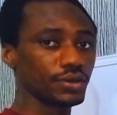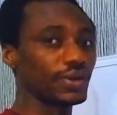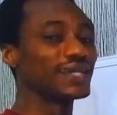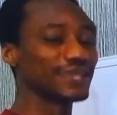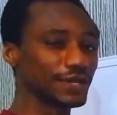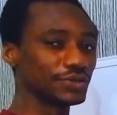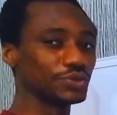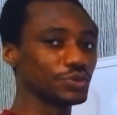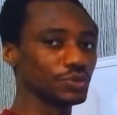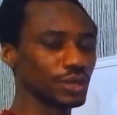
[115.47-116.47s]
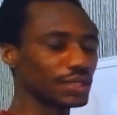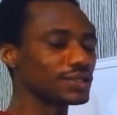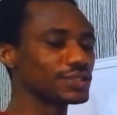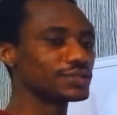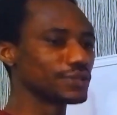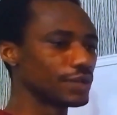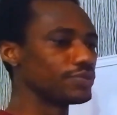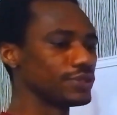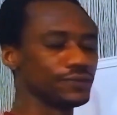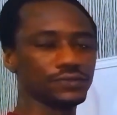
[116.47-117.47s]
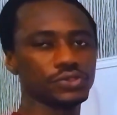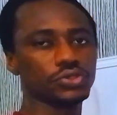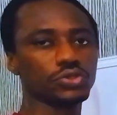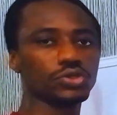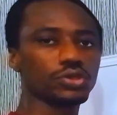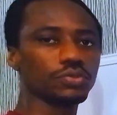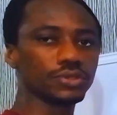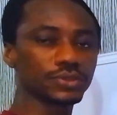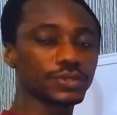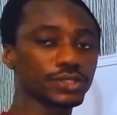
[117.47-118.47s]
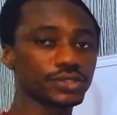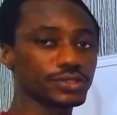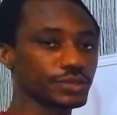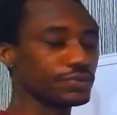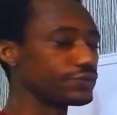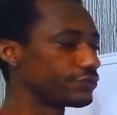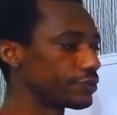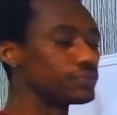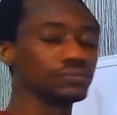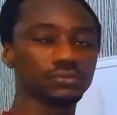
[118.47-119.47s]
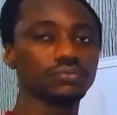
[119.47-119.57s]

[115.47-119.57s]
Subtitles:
all right, that you know. At least I believe you should know your multiplication table from